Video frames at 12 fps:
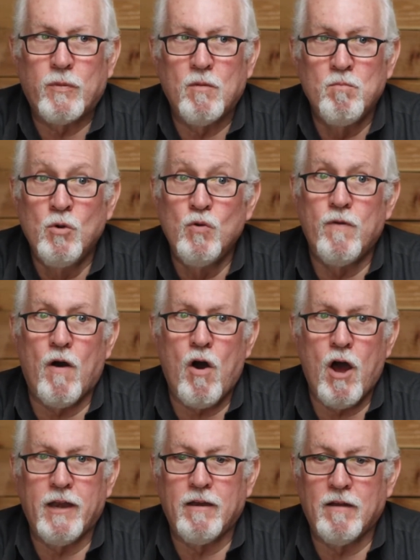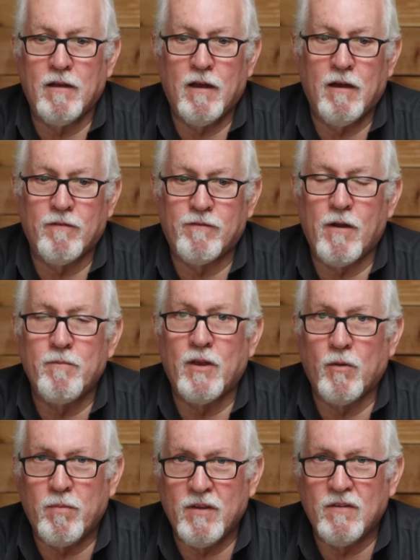move on from
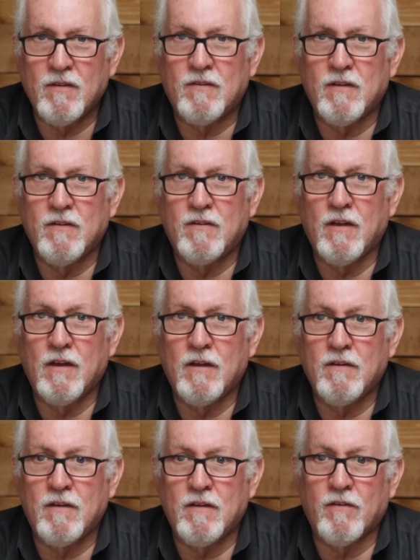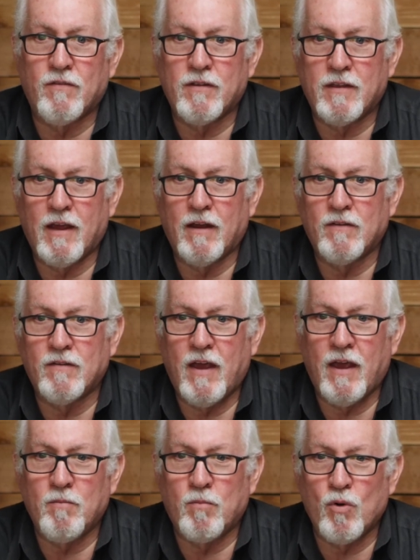their businesses to different things
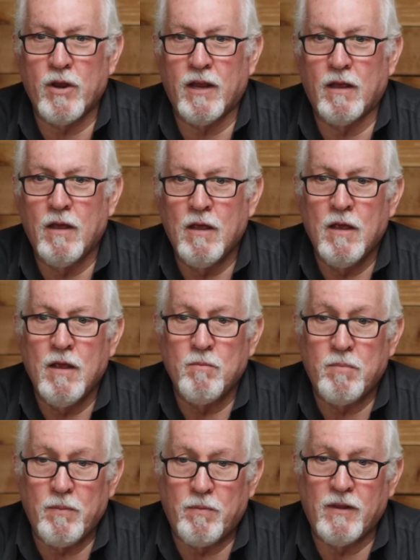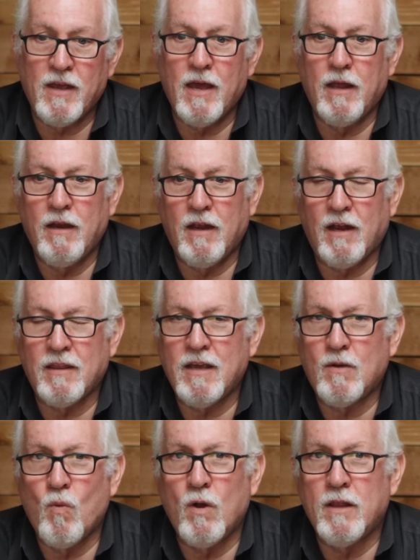and bring people in. And I
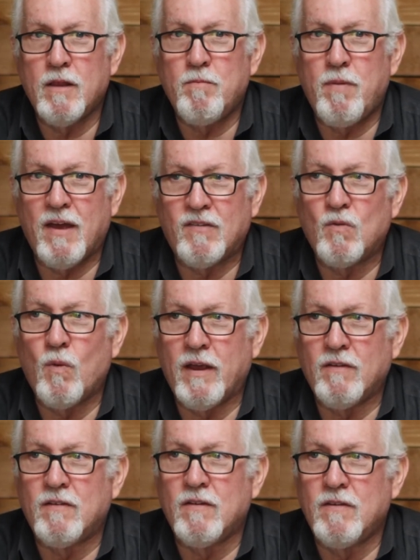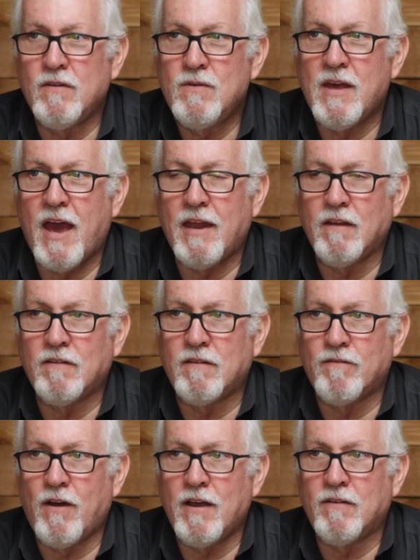think one of the best ways to do that is
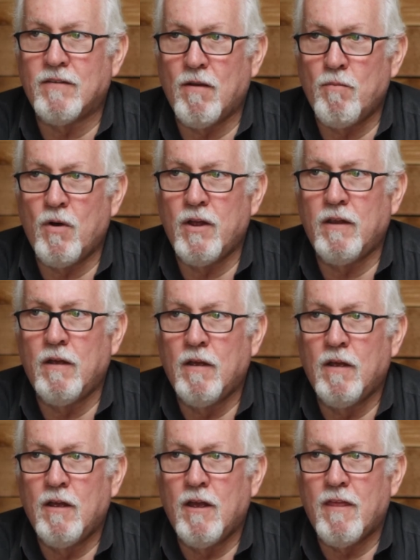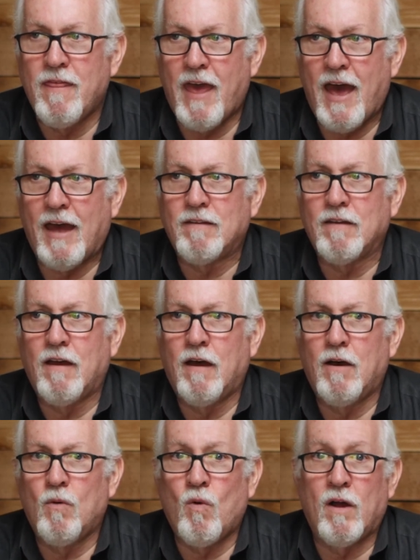to find someone that
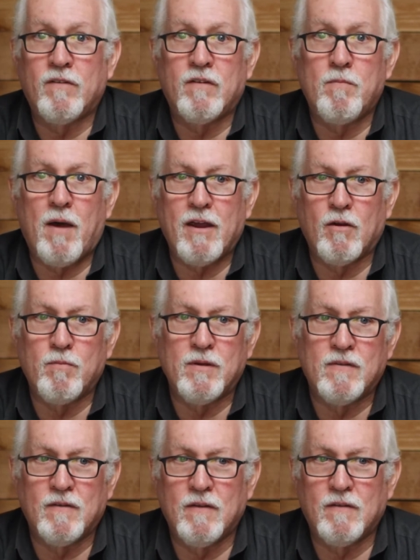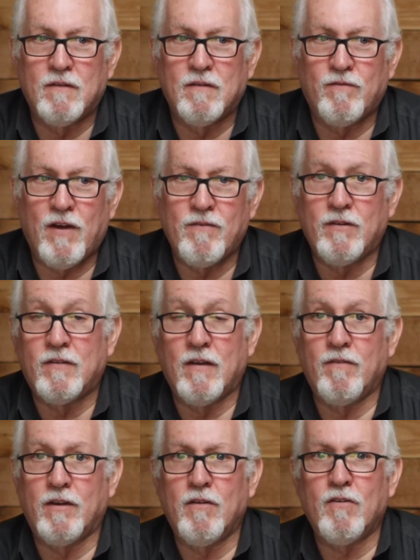wants to buy your business 5 to
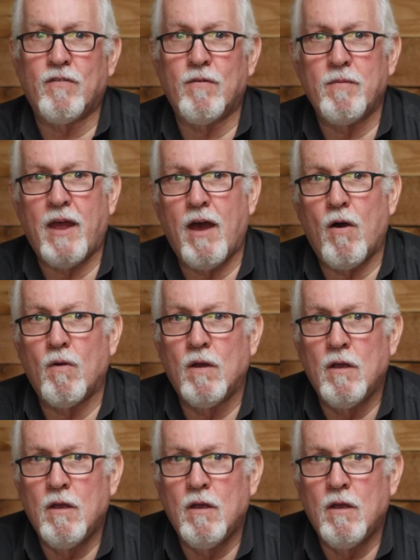7 years from now.